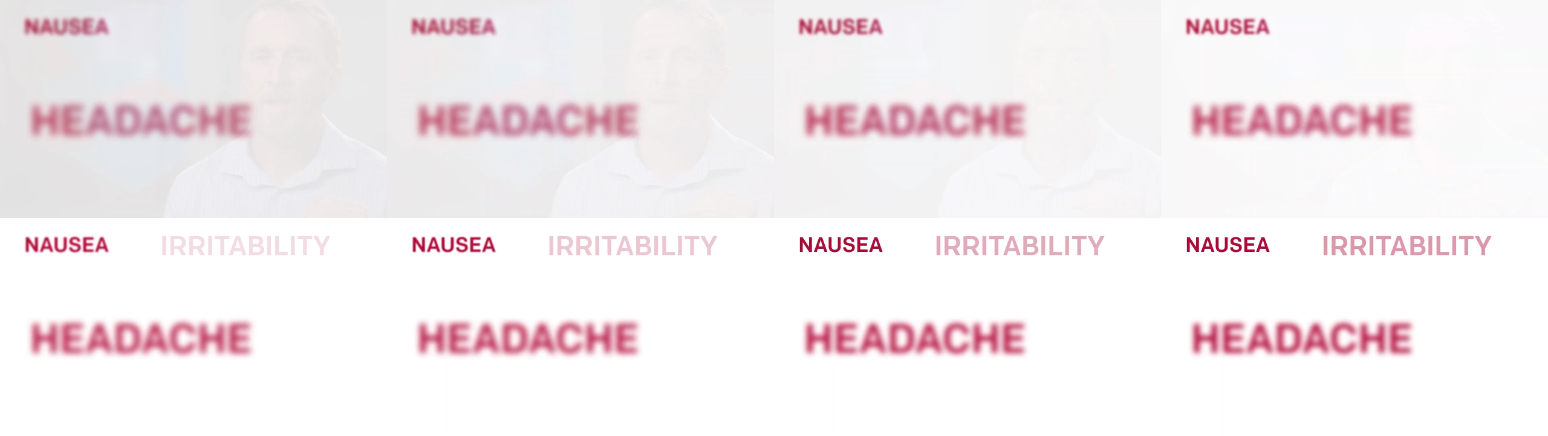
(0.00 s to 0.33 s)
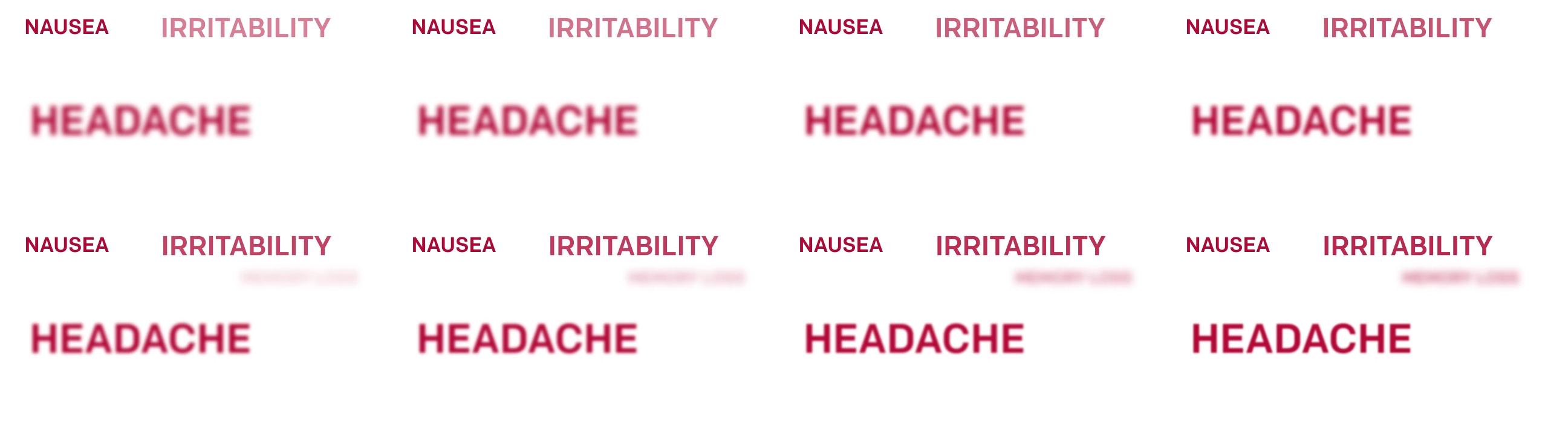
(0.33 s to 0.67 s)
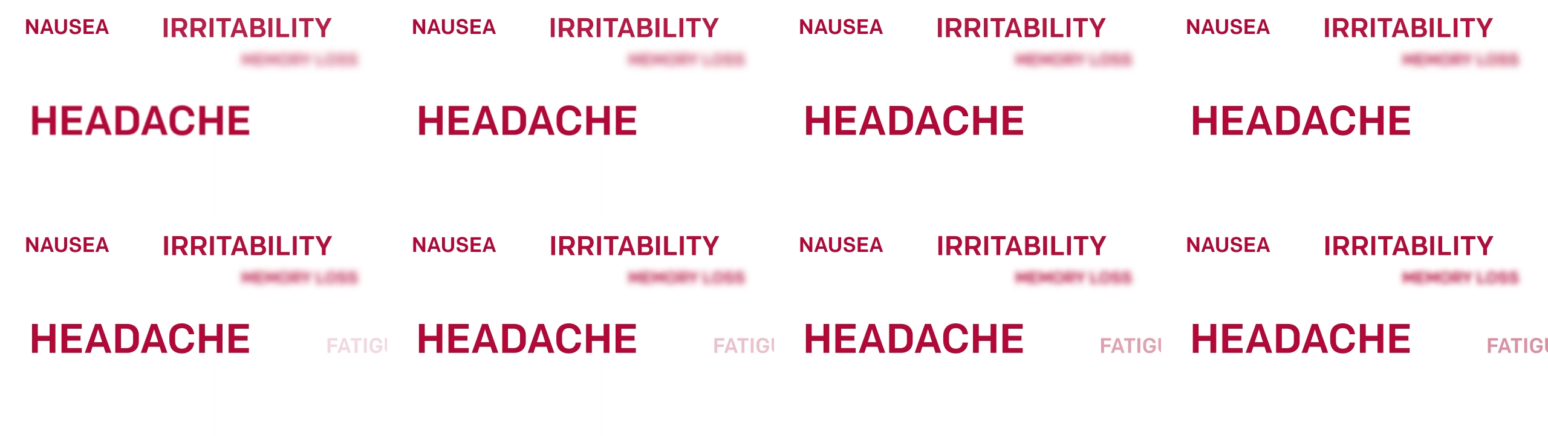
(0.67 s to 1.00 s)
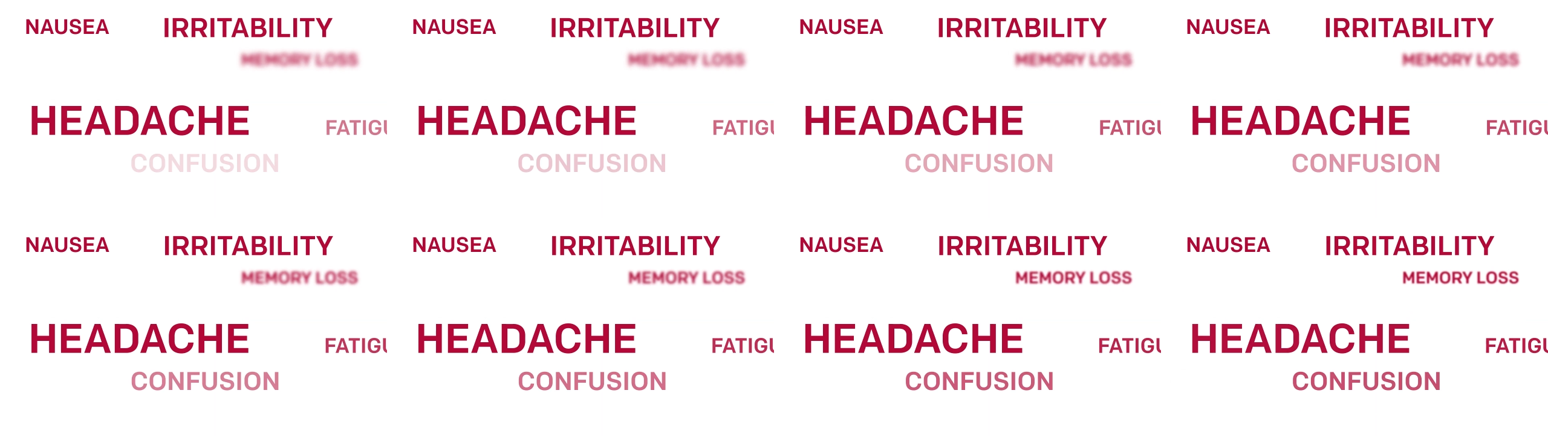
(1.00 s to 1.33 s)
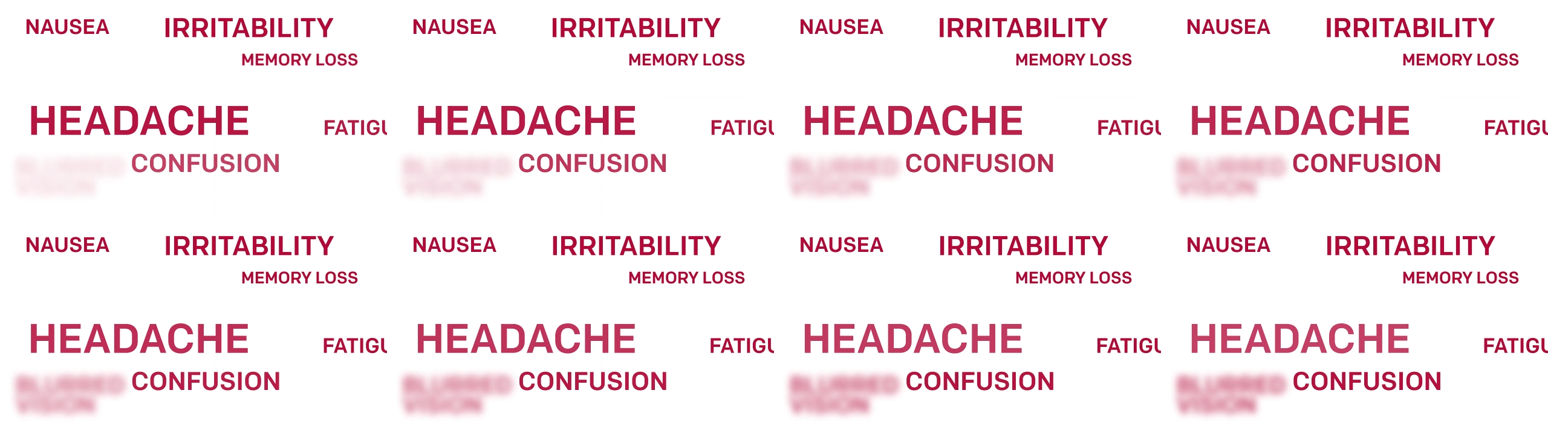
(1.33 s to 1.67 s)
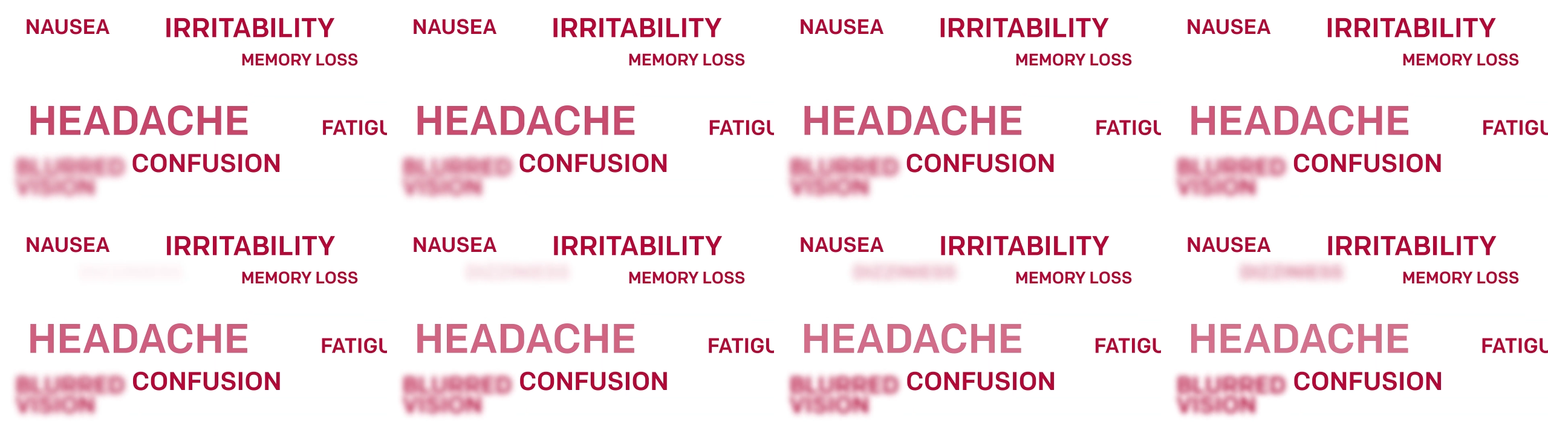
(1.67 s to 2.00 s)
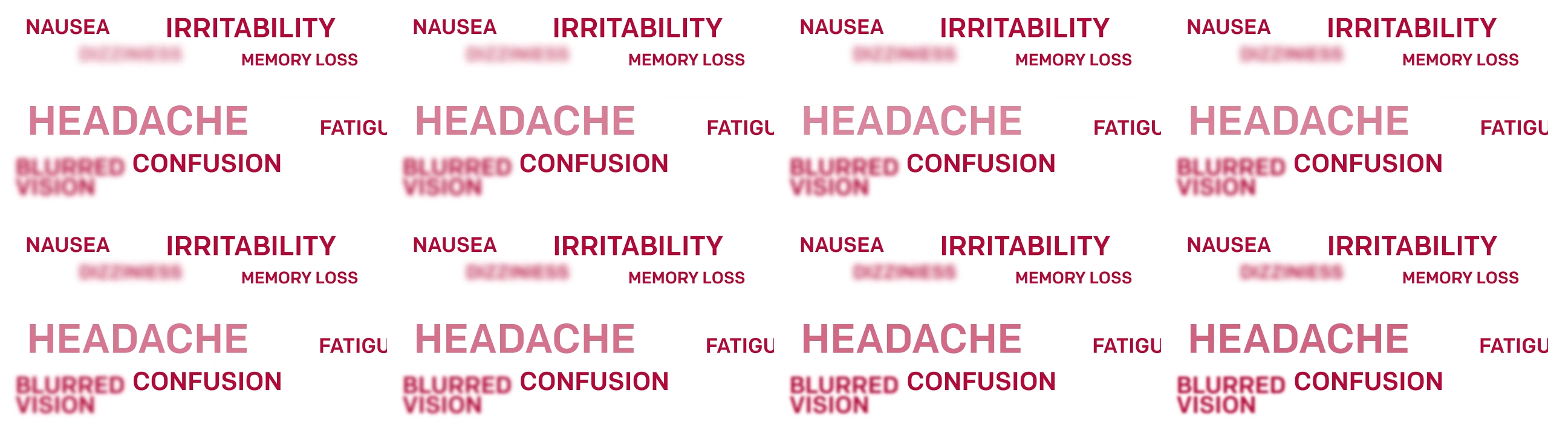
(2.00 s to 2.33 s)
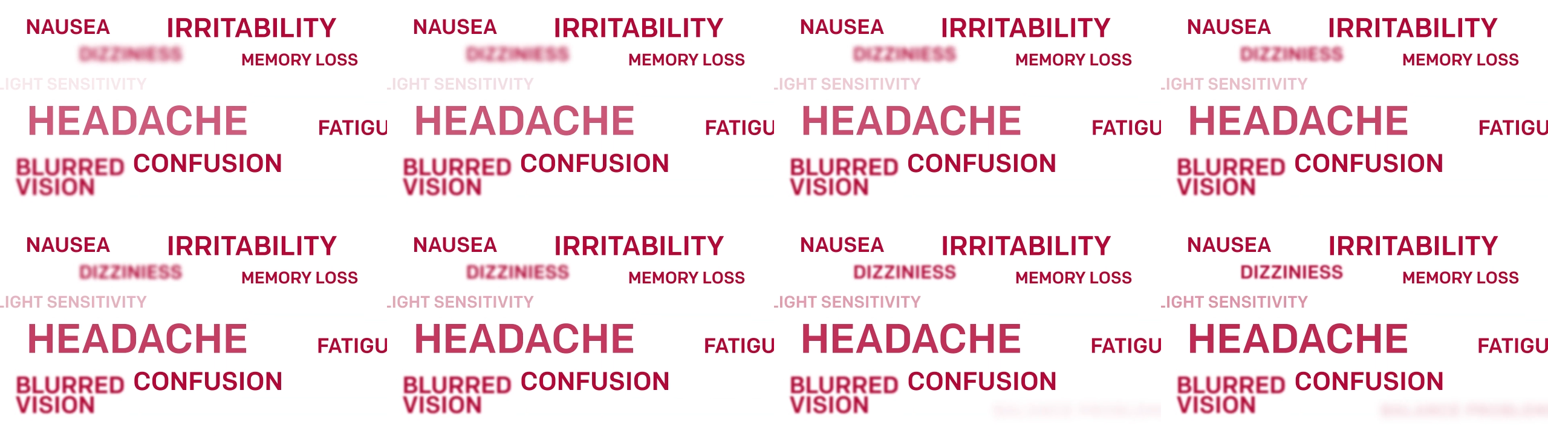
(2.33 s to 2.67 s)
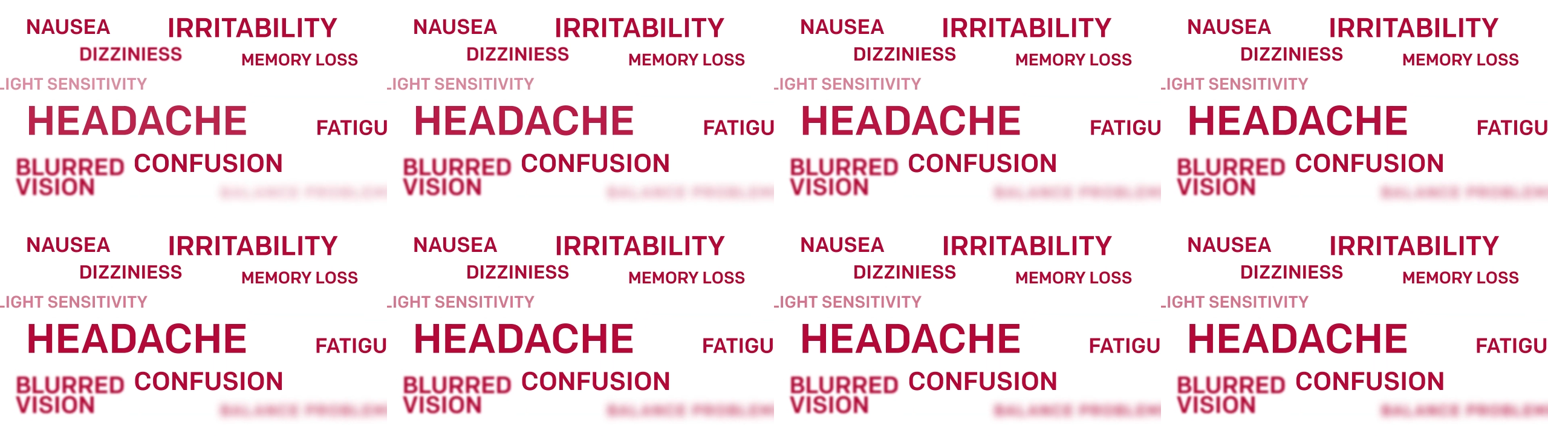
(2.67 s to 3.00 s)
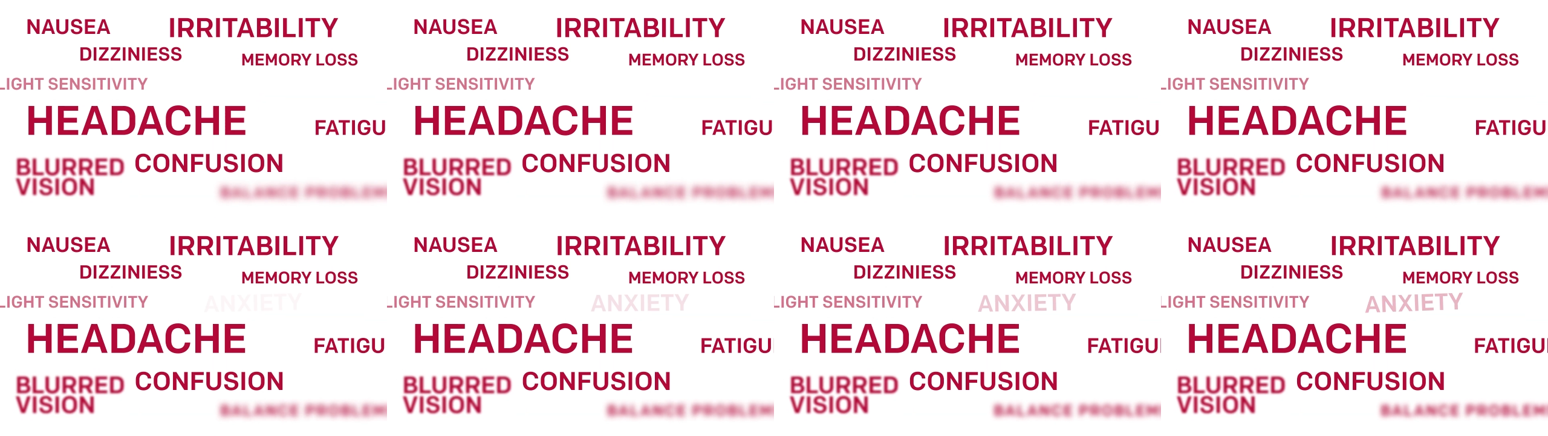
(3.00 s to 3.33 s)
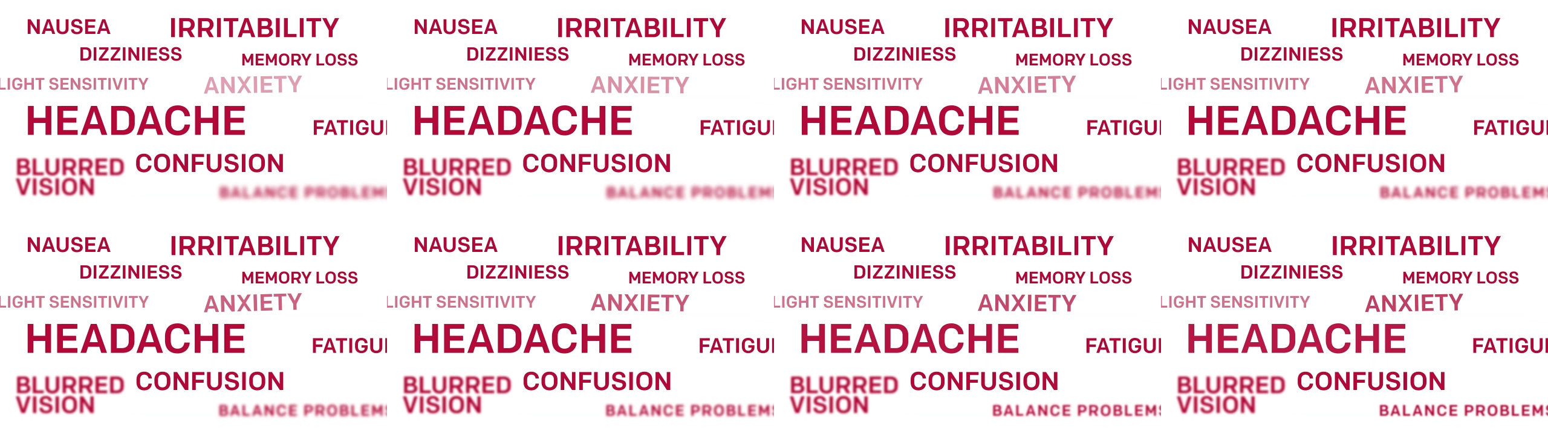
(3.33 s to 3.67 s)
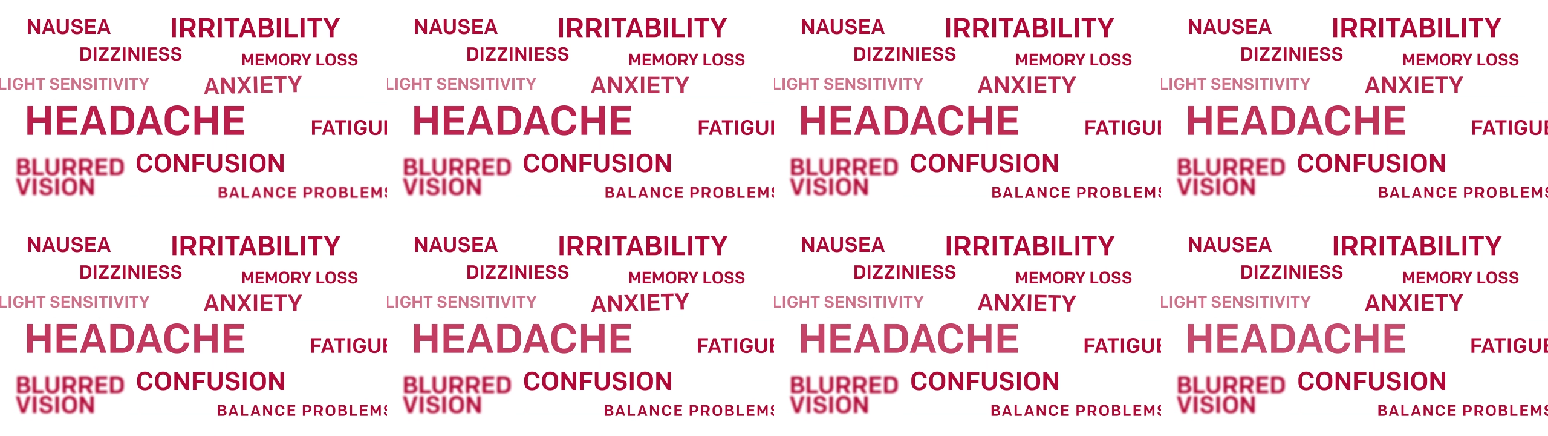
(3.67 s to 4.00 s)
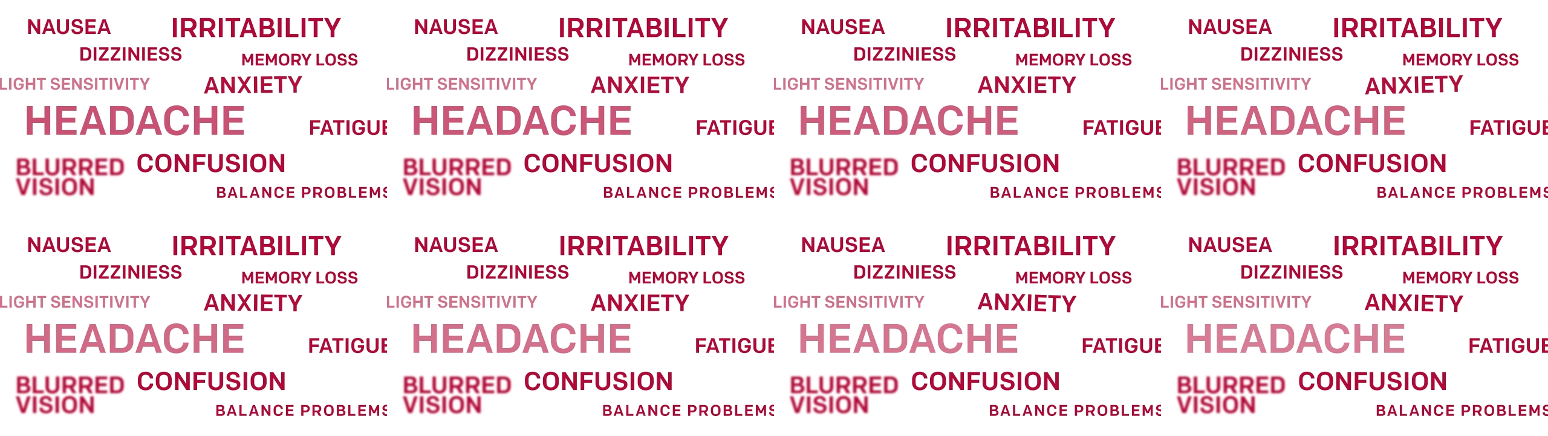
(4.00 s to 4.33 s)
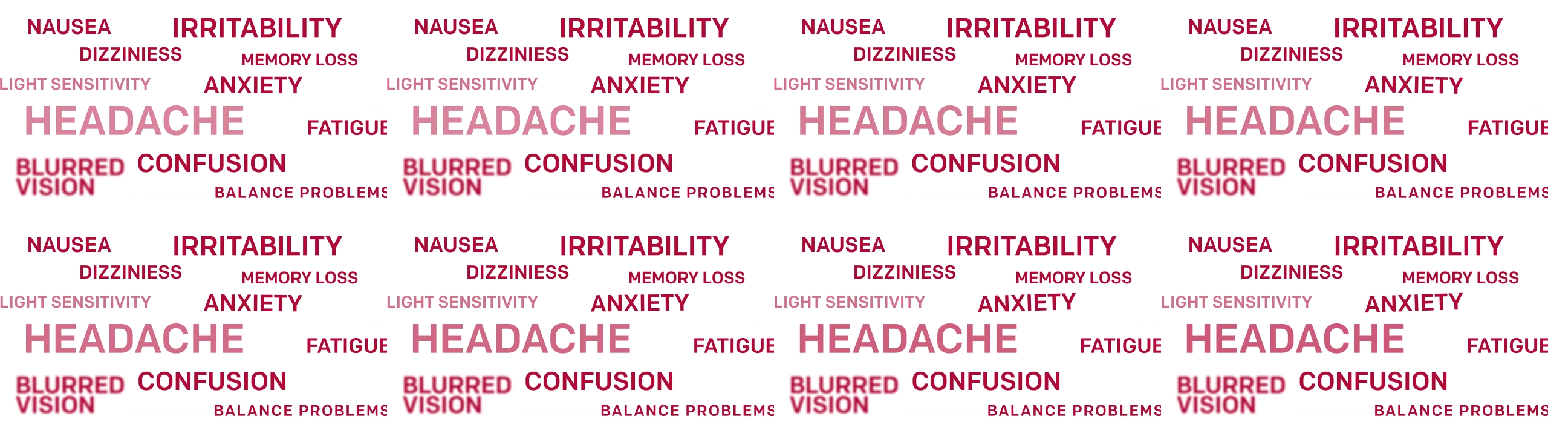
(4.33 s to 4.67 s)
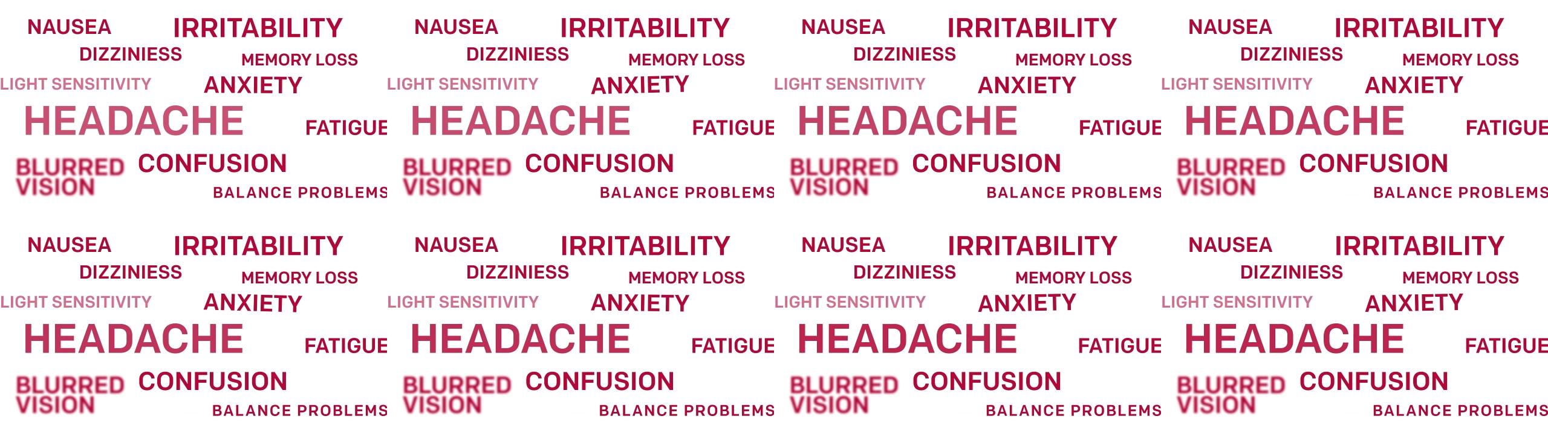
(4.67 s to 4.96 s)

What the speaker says: [unreadable: no face in view]